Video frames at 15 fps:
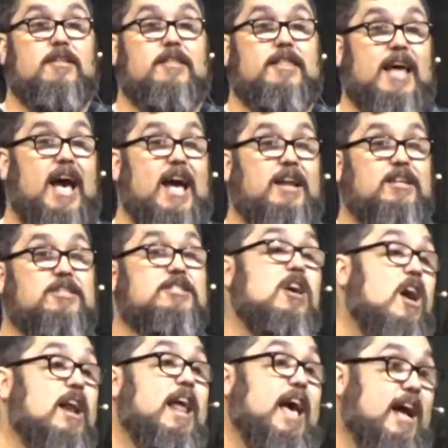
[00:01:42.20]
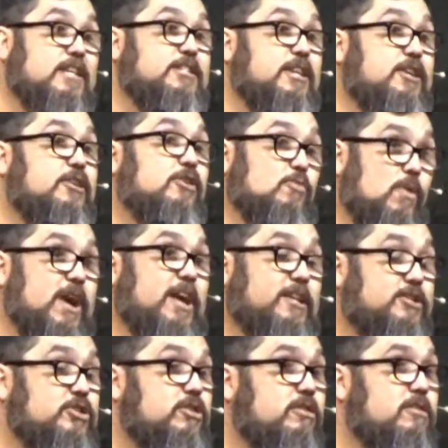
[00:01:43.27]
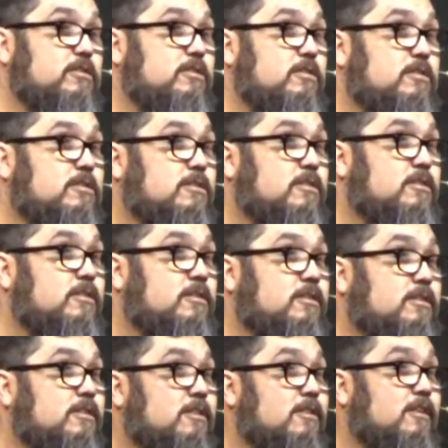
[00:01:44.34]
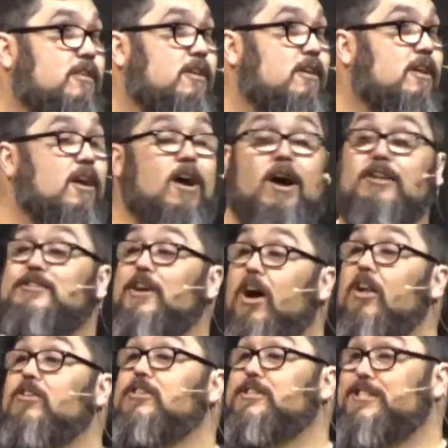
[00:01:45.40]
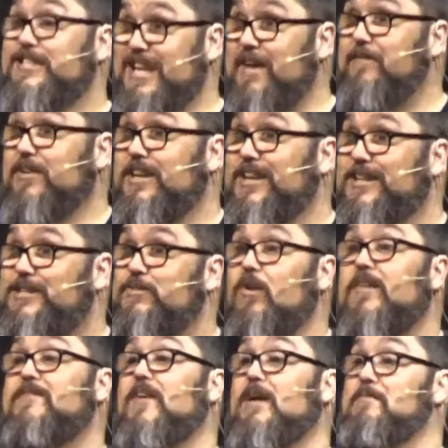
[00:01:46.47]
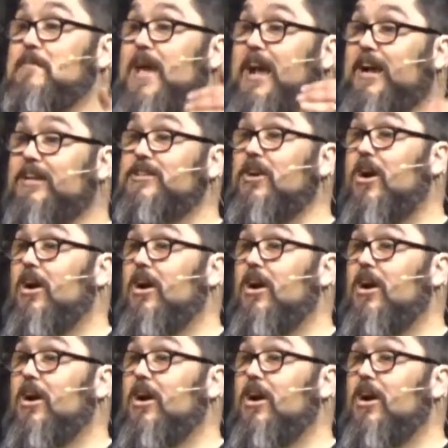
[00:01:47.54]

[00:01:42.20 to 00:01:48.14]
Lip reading: That is not acting your wage. $1.70. So if I make $1,